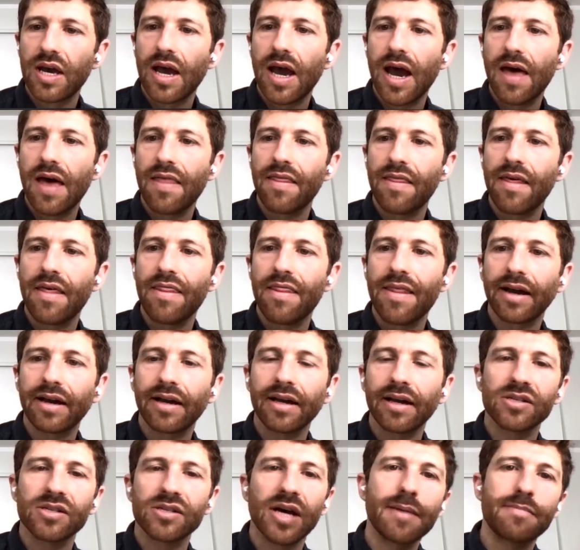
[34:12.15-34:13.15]
And then that
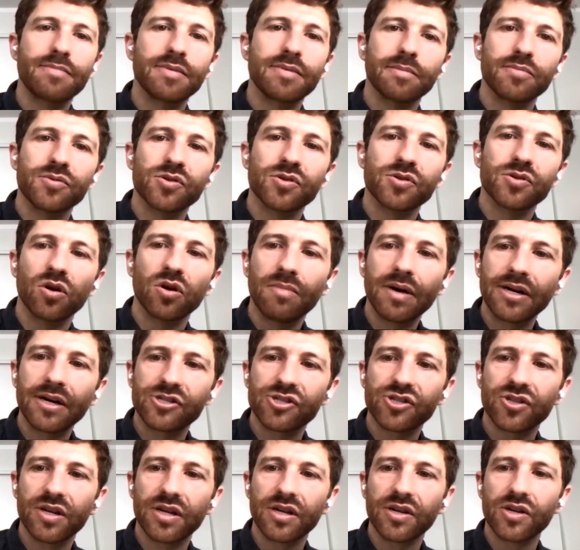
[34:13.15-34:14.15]
gets hyped up so
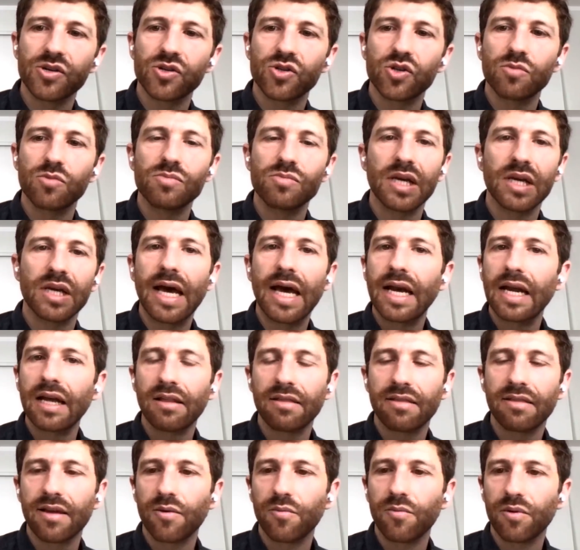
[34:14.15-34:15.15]
much that it assumes that
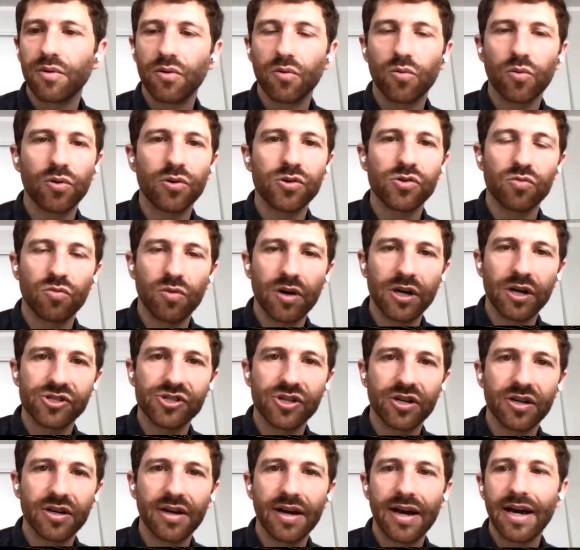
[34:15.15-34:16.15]
anything with the words
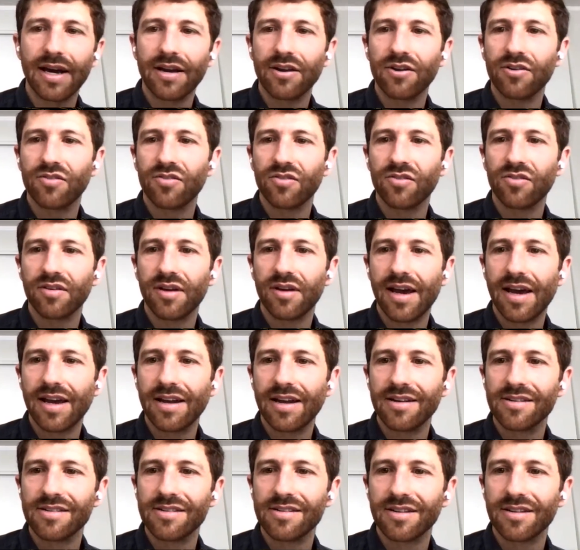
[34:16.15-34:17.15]
Russia and
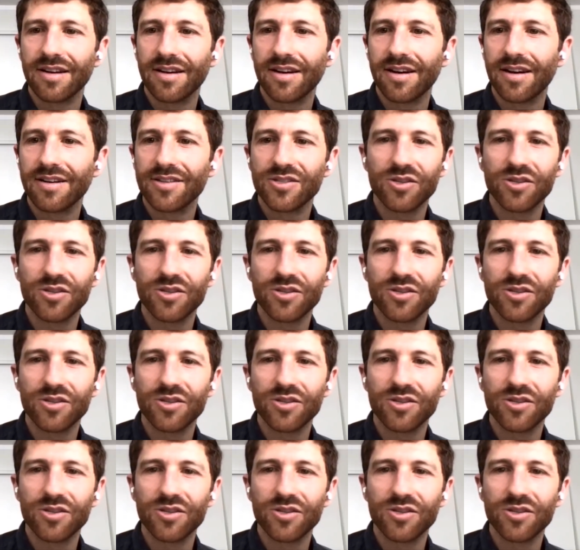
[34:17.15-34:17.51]
and uh,